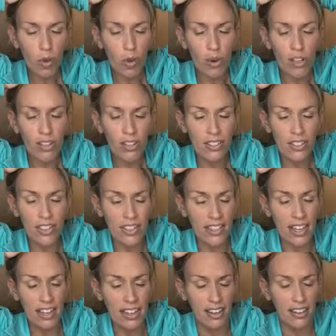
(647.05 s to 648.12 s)
Or you can just
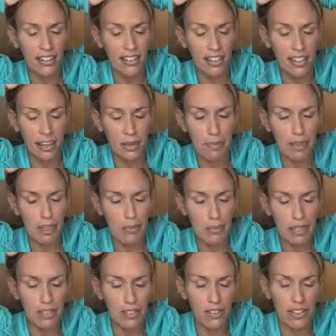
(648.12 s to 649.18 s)
sit here and think about your
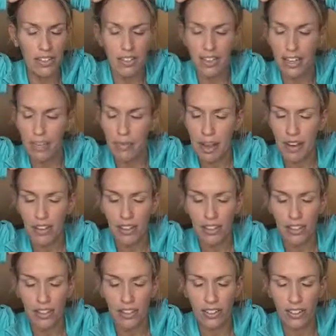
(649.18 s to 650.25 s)
bills and think
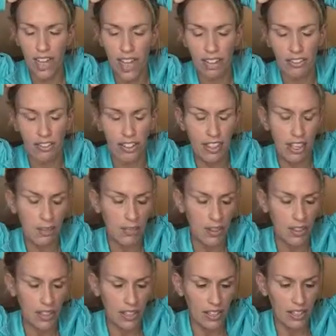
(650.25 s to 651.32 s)
about your life and think
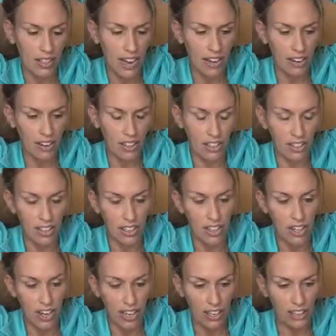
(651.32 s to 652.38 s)
about the tire that you need
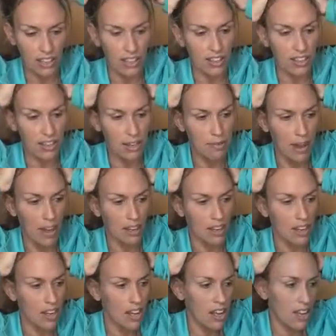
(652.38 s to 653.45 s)
changed and think
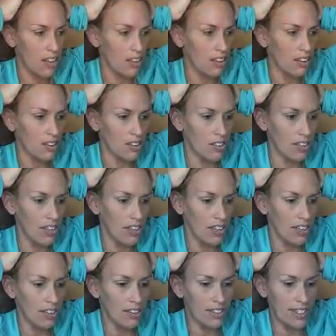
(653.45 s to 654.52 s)
about, you know,
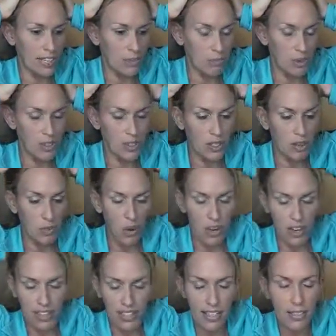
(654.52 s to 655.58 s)
the irritating person at
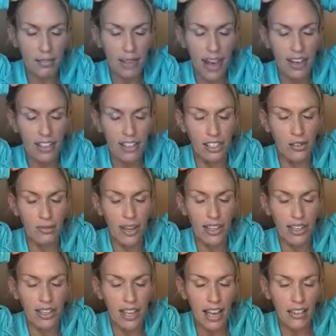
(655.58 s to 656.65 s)
work. It doesn't matter. You're
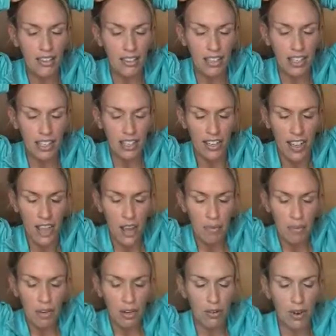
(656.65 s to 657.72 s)
running the energy,
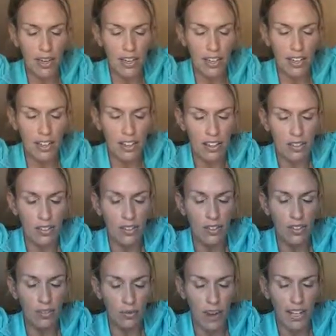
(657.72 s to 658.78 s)
but you're running it
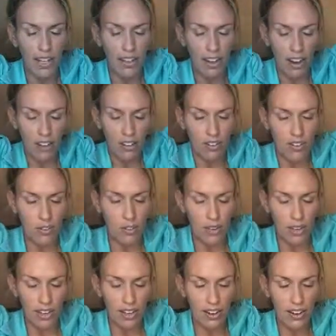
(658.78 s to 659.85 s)
Reiki go
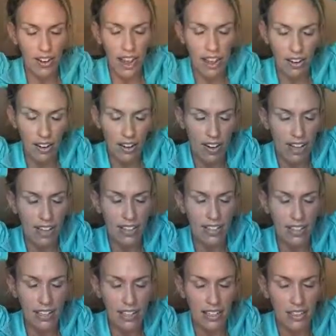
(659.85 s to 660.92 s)
through here, out your
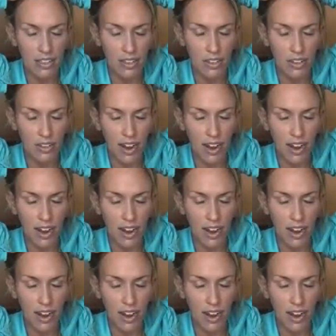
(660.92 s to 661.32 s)
hands, into your